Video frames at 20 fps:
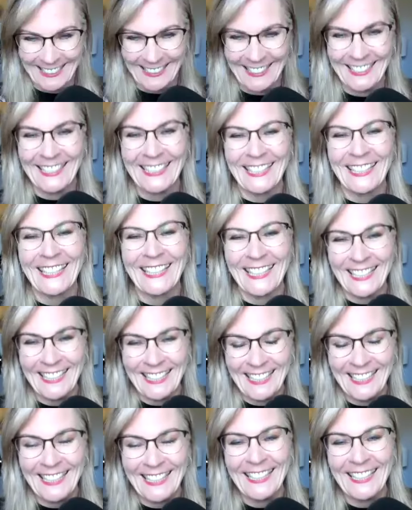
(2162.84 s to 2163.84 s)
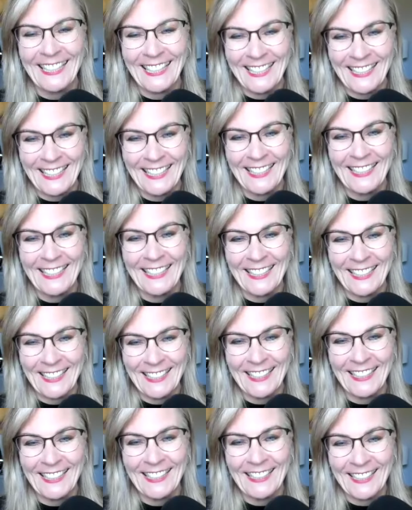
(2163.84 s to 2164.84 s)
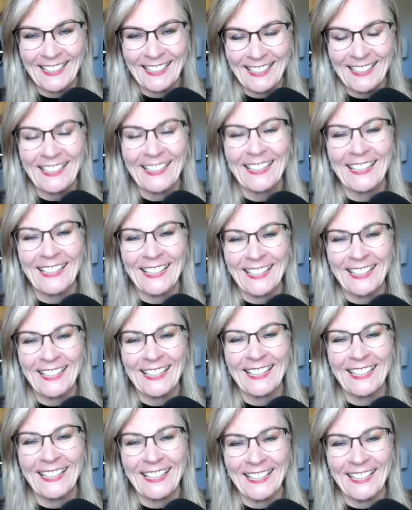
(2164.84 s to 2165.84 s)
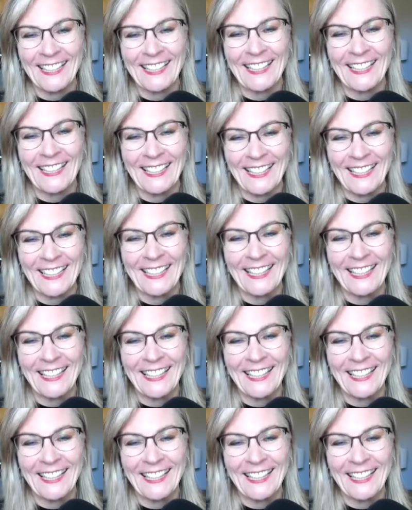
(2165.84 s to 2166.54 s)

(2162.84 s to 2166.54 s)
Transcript: fear is there, but I'm doing it anyway because that